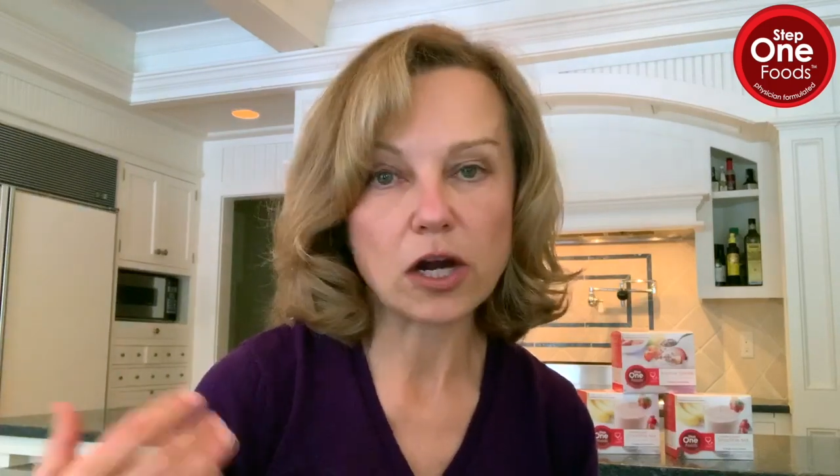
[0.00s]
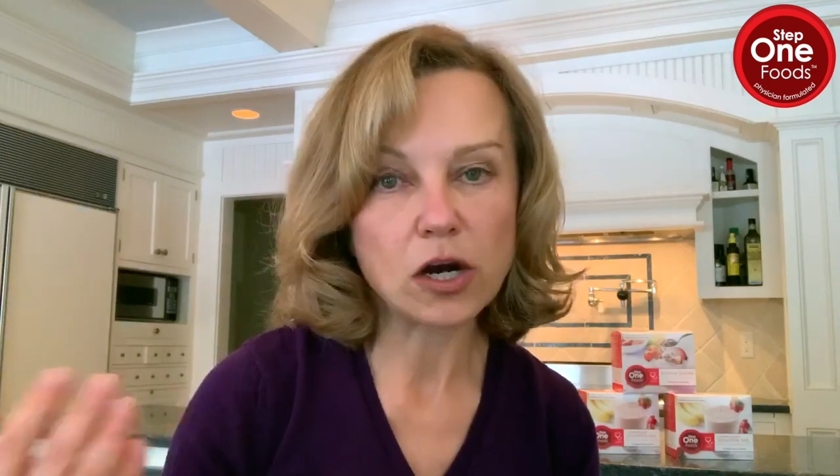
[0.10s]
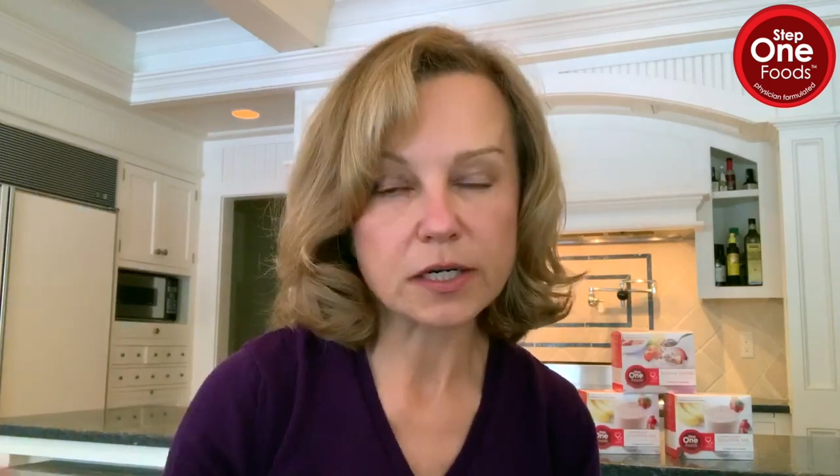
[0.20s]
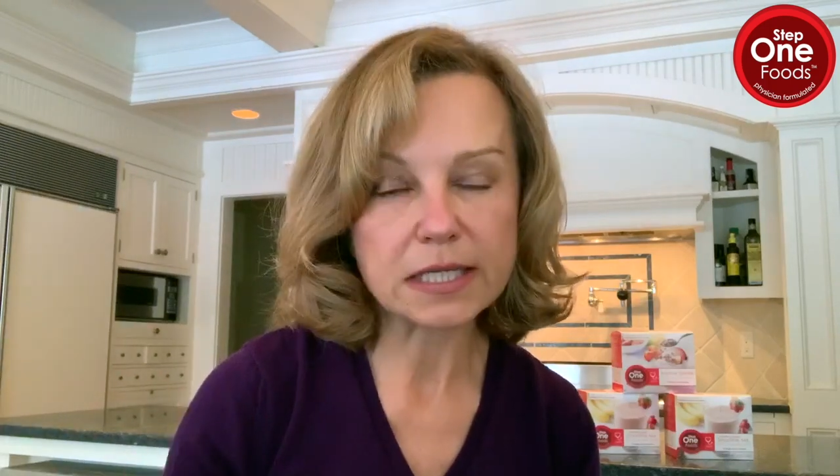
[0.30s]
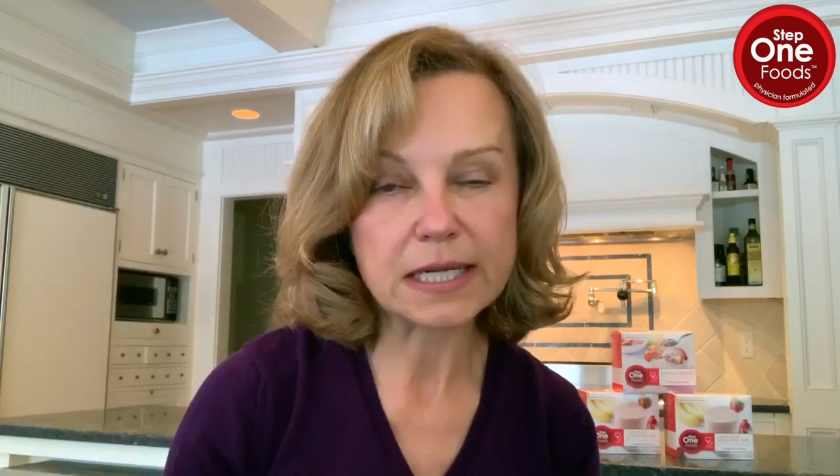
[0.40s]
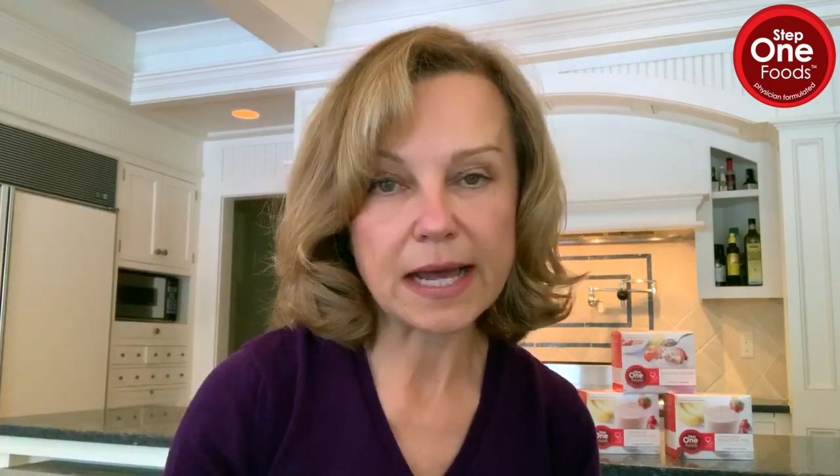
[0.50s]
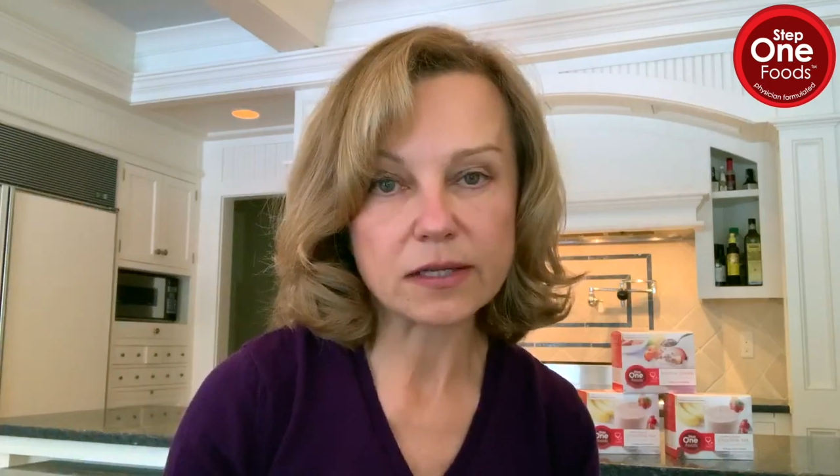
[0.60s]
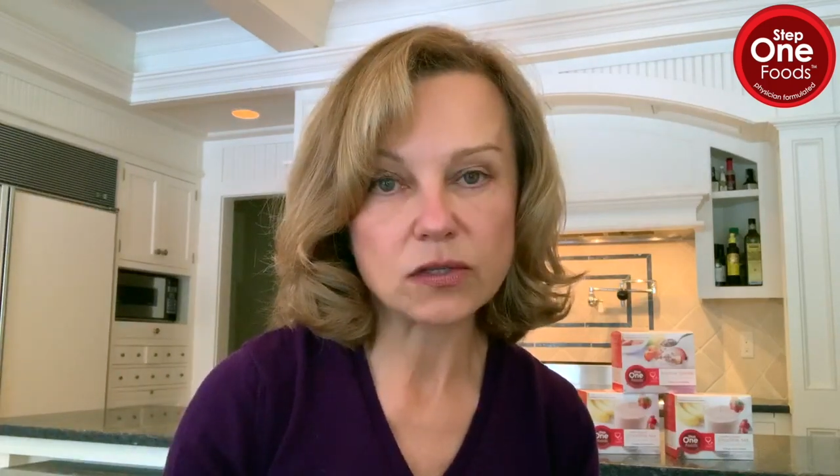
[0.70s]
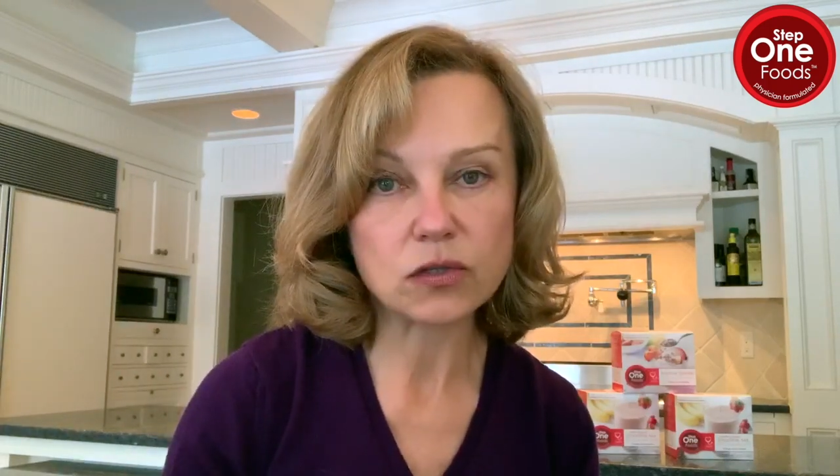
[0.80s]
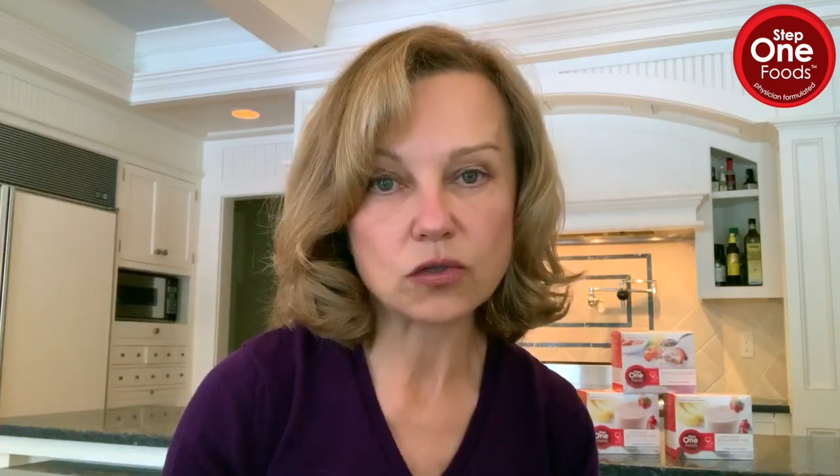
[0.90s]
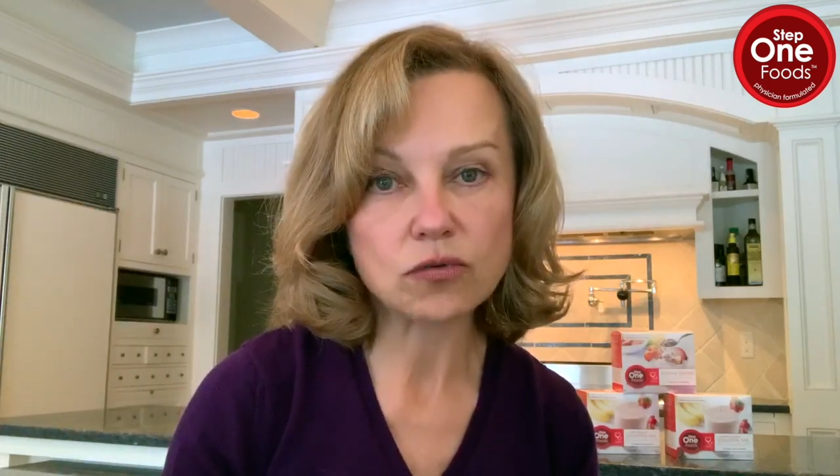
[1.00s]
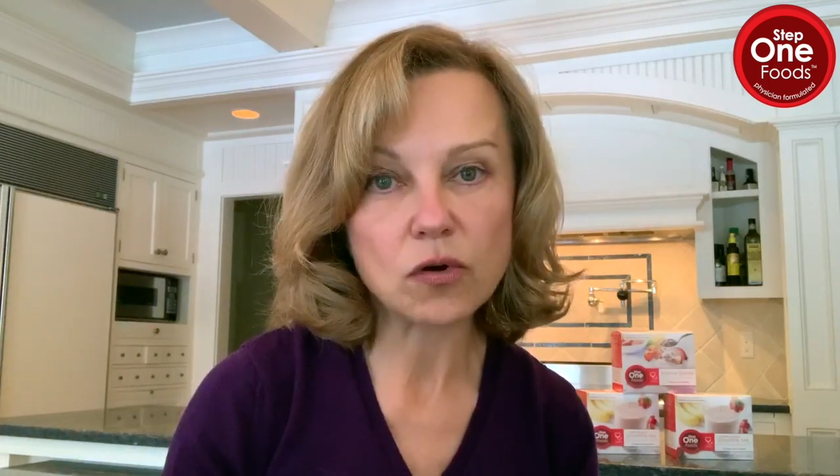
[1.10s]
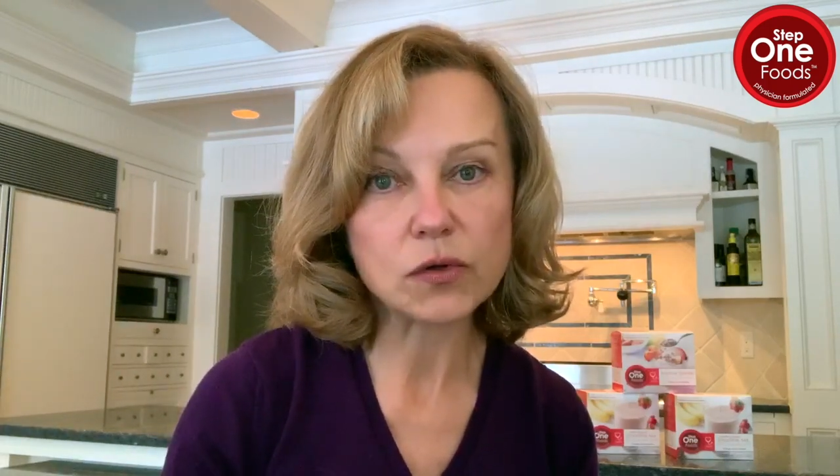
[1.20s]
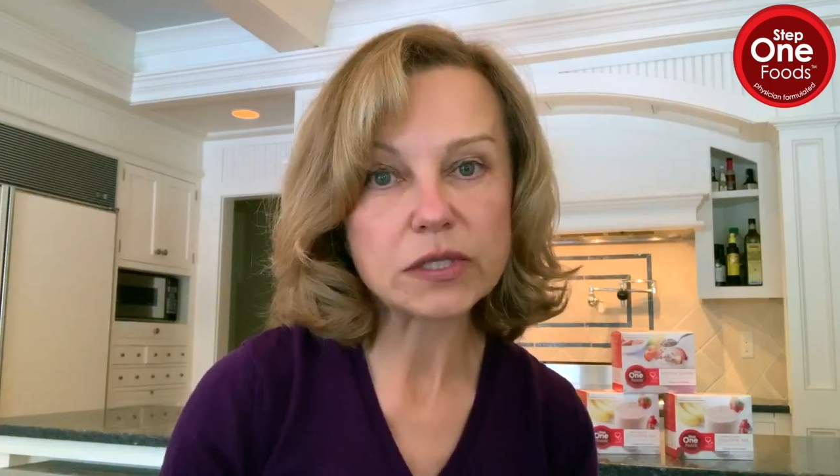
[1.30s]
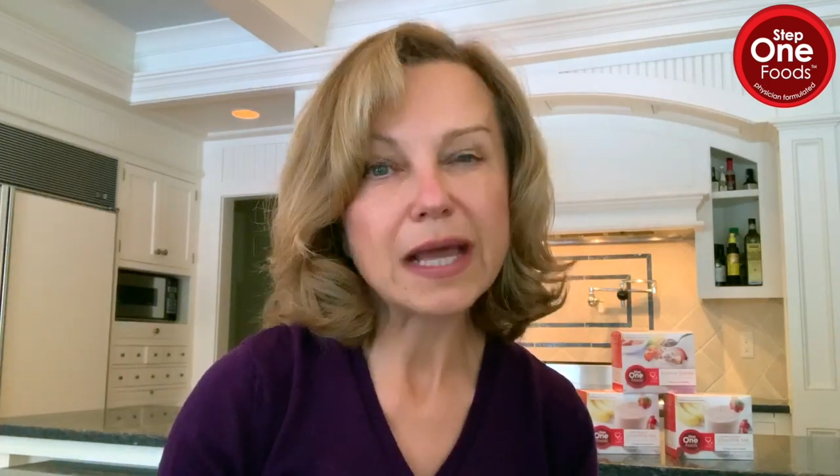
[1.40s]
heart attacks and
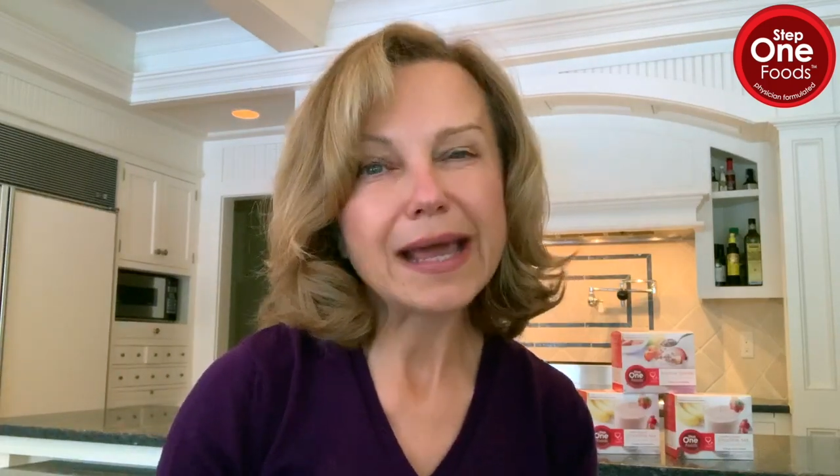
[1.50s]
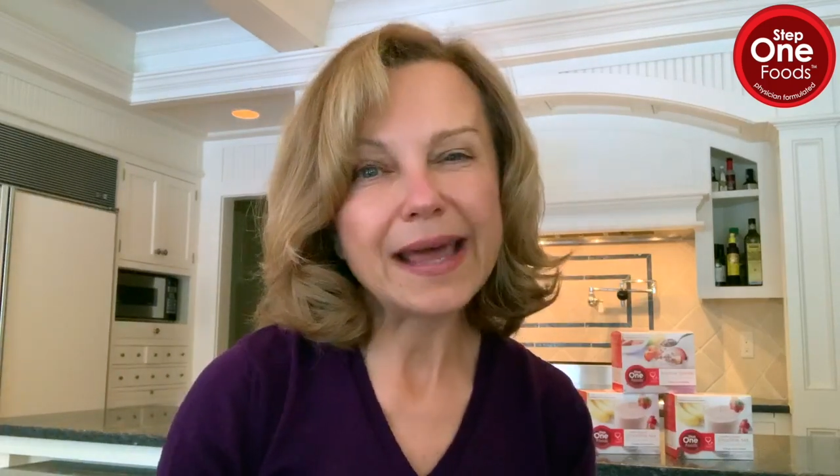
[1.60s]
strokes.